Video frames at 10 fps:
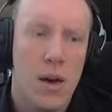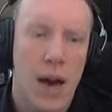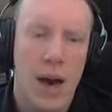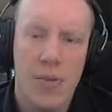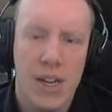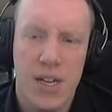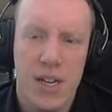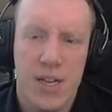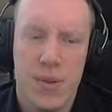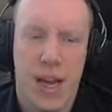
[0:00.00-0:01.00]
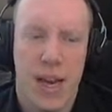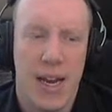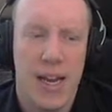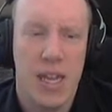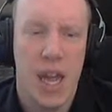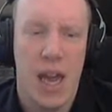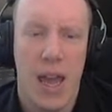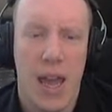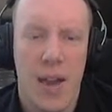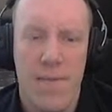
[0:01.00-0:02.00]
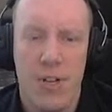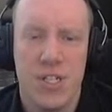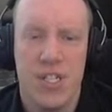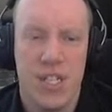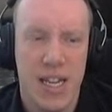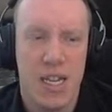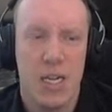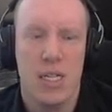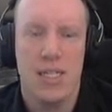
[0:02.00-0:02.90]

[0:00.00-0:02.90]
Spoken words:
How can it do that? Like, every single